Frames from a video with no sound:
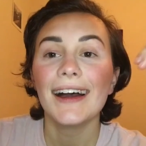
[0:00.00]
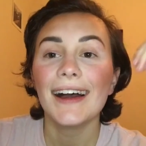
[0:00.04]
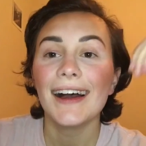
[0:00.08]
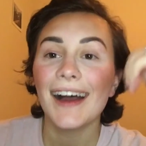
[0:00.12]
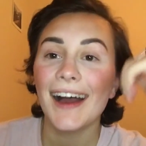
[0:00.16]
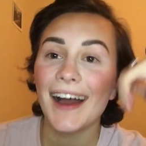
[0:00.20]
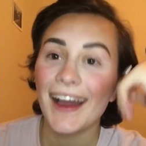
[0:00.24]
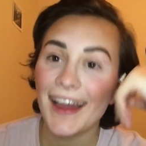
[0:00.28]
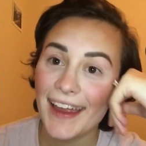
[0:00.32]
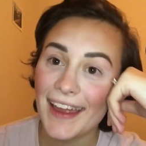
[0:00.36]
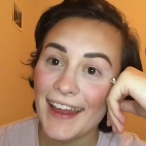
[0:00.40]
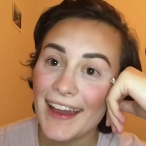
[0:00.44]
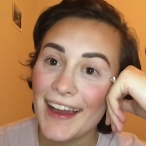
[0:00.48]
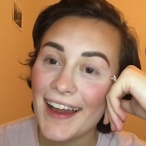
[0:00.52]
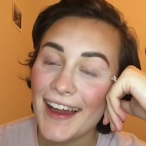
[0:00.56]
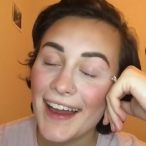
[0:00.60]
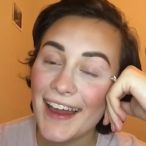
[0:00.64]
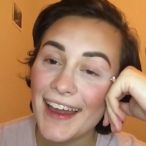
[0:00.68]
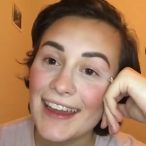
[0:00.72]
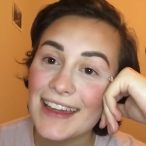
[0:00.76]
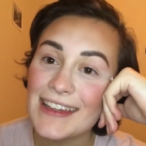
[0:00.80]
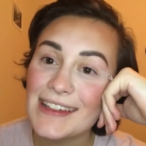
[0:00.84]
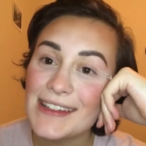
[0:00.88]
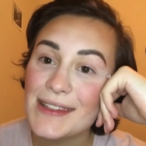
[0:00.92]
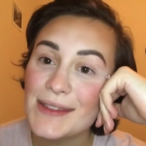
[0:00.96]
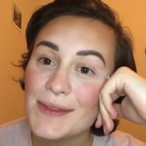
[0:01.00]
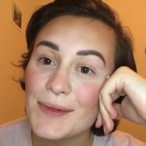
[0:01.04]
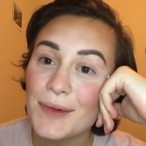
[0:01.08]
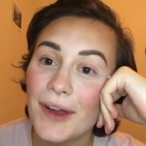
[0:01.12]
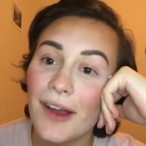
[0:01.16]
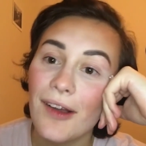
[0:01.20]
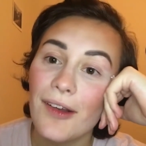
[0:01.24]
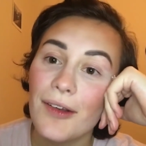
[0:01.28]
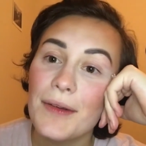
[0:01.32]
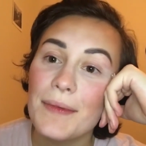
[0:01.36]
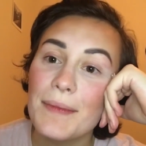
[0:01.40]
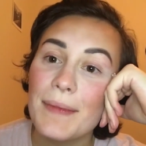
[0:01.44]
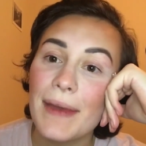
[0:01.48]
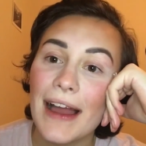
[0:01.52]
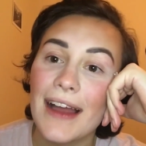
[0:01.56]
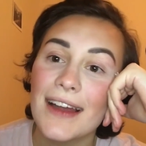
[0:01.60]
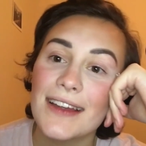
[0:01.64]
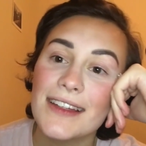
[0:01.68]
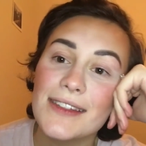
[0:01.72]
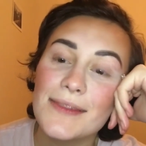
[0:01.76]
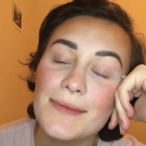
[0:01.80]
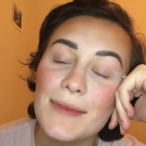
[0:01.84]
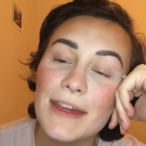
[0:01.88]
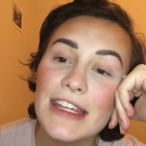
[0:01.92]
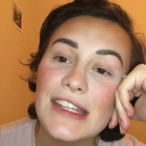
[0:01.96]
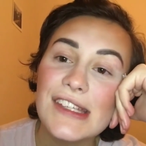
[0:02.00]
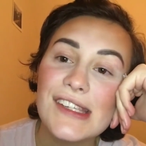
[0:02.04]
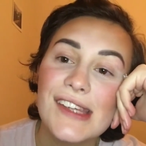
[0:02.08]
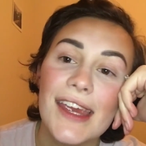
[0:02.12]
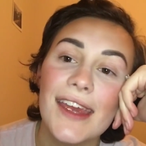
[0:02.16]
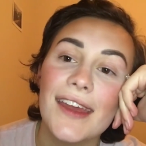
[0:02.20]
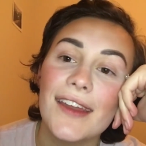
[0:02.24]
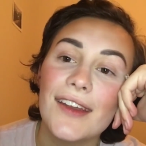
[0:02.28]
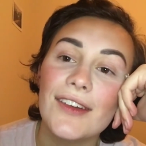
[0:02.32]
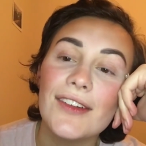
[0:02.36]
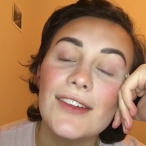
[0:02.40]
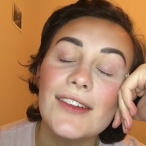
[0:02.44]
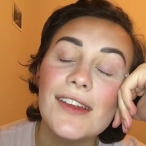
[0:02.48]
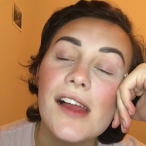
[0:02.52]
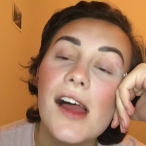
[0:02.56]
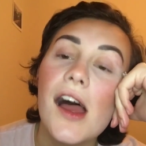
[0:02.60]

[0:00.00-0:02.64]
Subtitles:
Hi guys, welcome back to my channel.